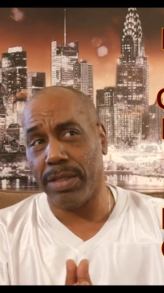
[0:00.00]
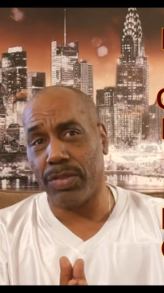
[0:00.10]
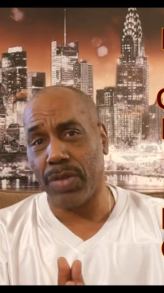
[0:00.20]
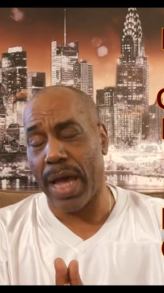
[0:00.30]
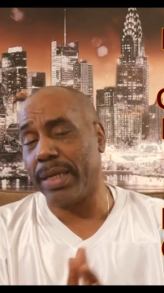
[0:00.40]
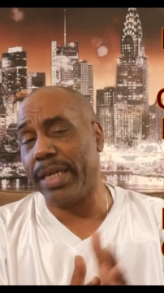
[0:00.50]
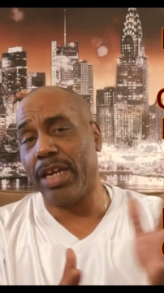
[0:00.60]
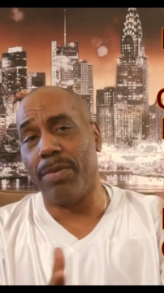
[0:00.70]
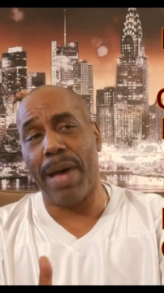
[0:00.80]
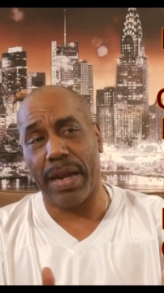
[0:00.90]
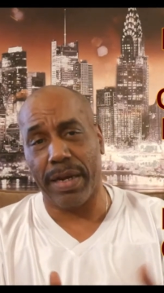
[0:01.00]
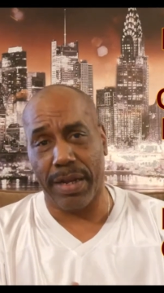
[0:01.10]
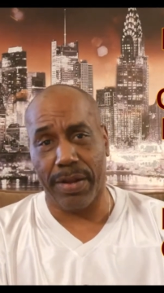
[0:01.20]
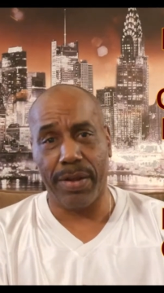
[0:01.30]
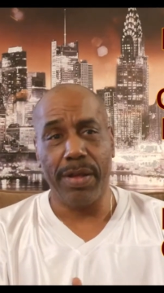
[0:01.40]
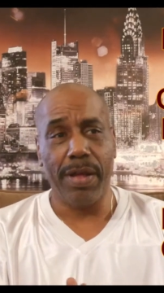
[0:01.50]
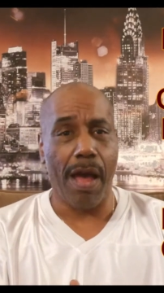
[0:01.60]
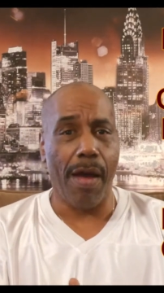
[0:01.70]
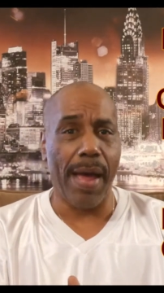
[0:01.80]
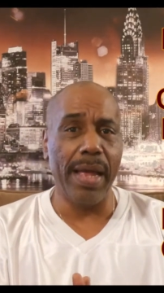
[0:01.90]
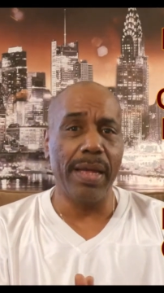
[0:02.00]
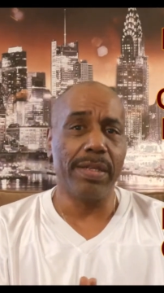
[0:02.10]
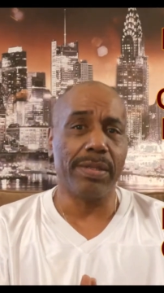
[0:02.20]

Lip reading: try to get him out of there. All right,